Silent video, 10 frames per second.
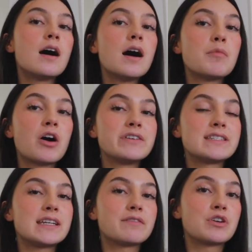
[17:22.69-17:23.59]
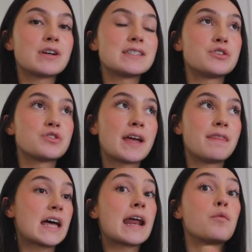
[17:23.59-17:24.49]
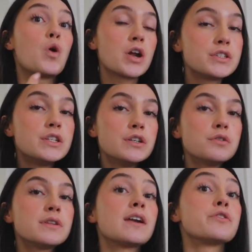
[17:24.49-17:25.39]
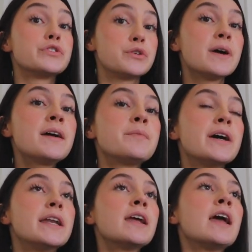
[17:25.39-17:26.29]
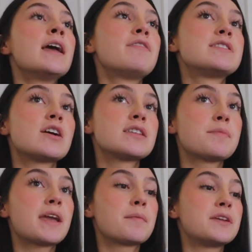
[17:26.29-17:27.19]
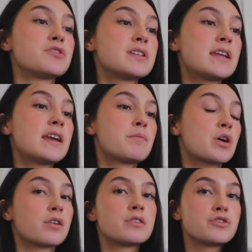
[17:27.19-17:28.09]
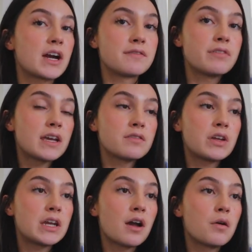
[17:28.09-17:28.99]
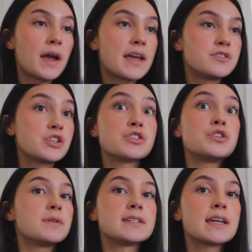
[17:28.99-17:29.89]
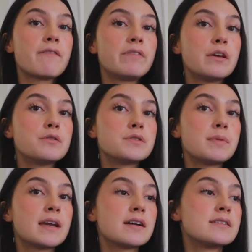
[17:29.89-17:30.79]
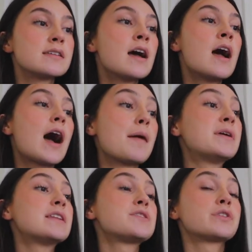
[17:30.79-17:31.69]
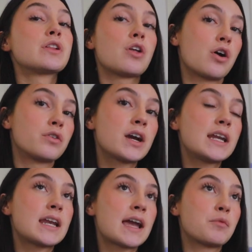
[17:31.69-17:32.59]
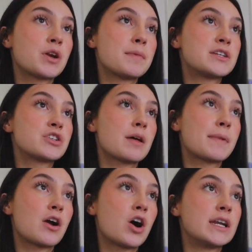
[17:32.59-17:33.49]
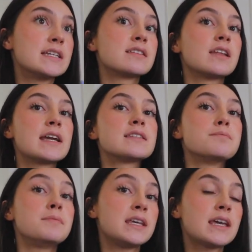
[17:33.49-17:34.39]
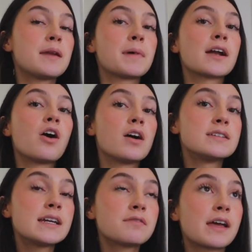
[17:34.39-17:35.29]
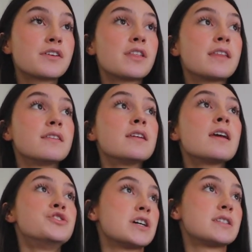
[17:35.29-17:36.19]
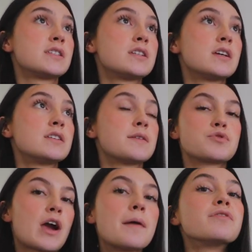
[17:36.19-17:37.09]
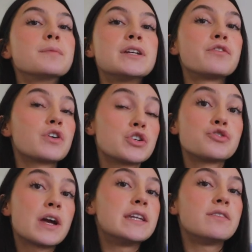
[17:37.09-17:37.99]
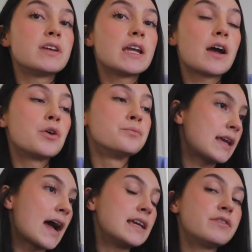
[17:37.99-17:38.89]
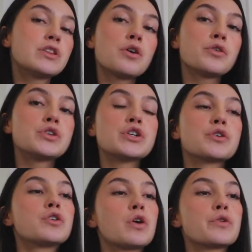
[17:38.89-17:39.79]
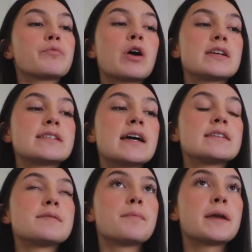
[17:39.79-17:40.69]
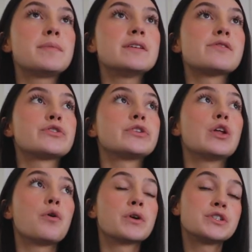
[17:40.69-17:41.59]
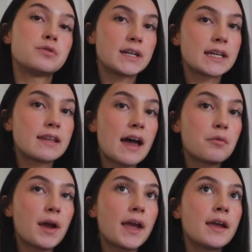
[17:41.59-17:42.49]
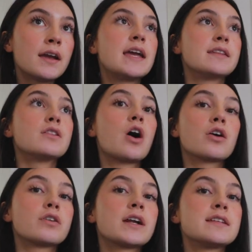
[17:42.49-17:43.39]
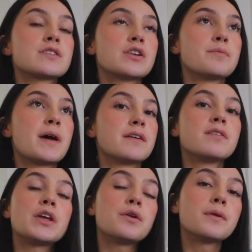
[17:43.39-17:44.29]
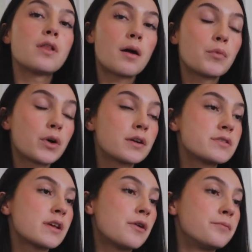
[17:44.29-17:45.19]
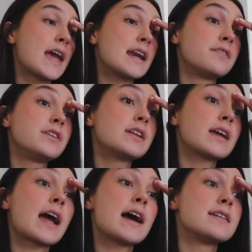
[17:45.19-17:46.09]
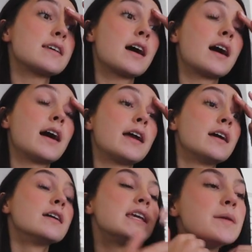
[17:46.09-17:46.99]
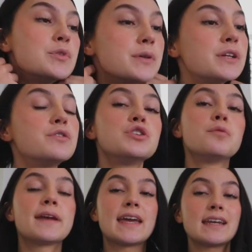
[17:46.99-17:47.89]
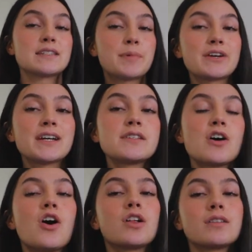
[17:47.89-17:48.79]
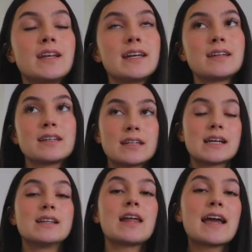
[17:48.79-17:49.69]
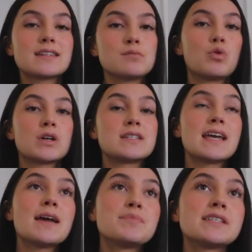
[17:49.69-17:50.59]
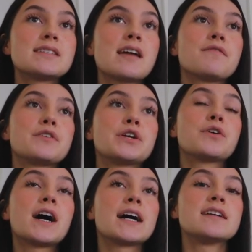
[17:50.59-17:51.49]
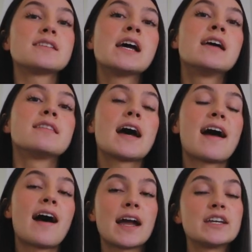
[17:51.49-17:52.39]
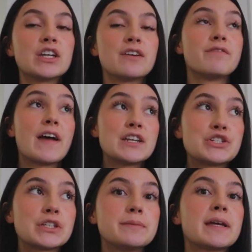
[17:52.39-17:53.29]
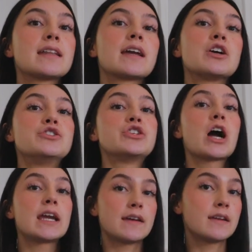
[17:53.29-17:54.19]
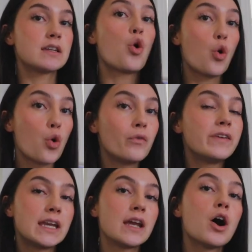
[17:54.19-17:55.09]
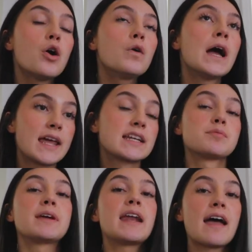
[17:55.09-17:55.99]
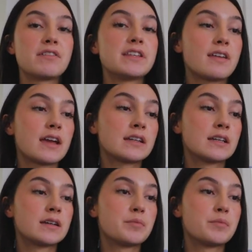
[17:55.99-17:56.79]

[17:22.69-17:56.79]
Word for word: Um, obviously, if there is a trend that I want to do, then I'll do it. But if it's not something I'm interested in, I'm not going to try and fake a video and just do it to get views because I'm in this for the long run and I want to make sure that my audience likes me and my content rather than just subscribe for me for a trendy video. Yeah, even though your growth process might be slow slower doing it that way, in the long run, it's gonna benefit you a lot more, so. And I feel like as I keep doing YouTube and gain experience, I'll like collect more tips and stuff for you guys that I can eventually make like a giant whole video and explain everything.